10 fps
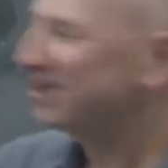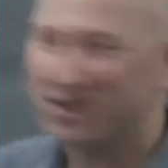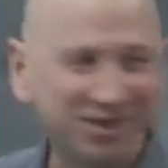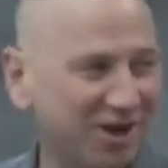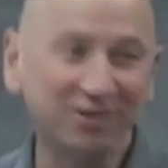
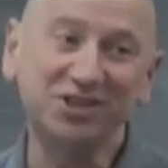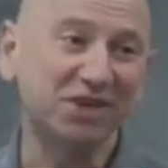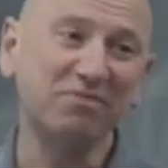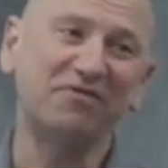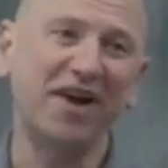There's no
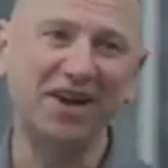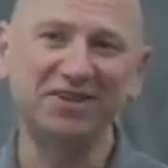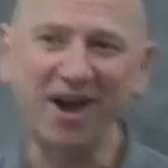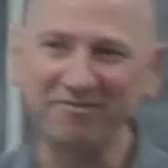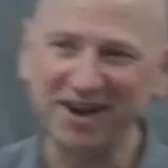sigma
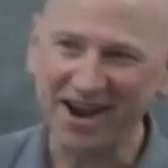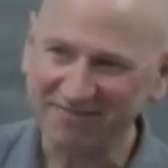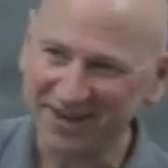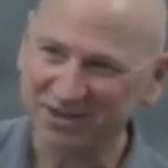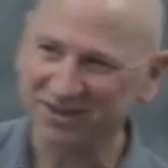finite
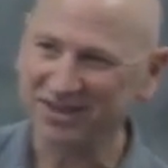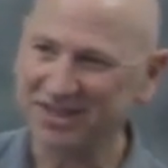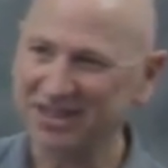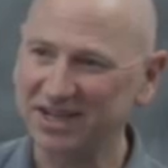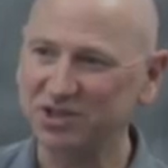dominating measure in
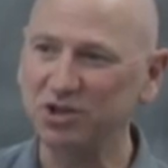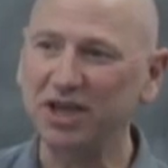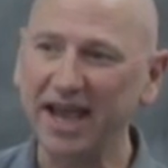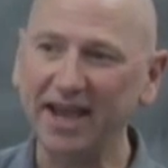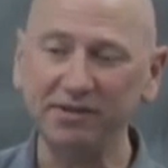this set. So you
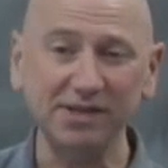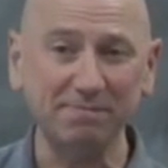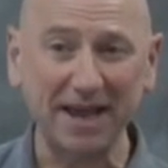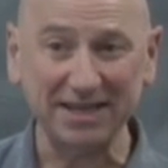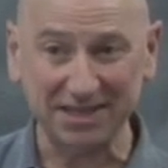can't use
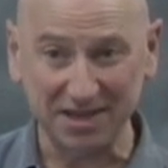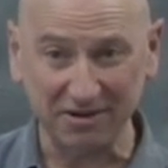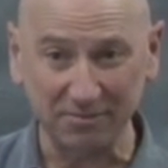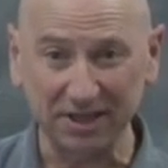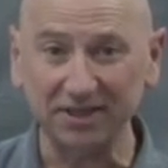Bayes'
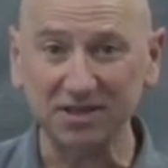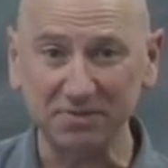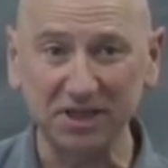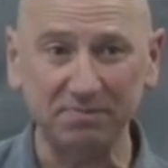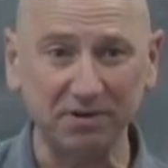theorem, but that
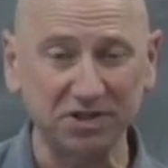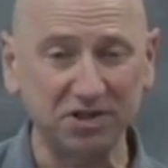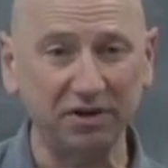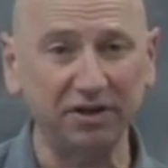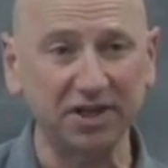doesn't mean the
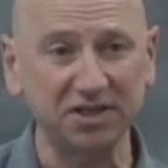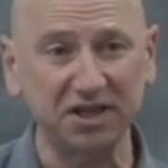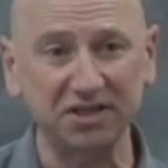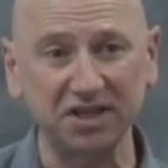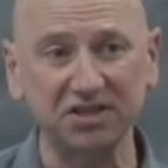posterior
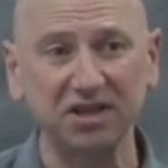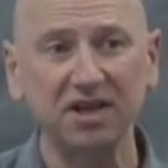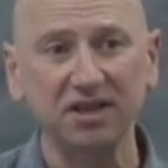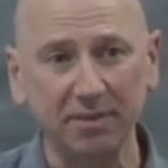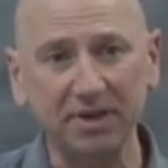doesn't exist.
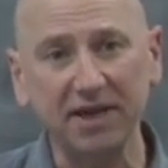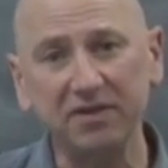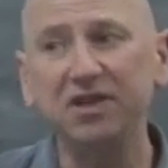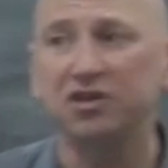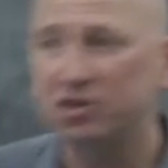Let me give you the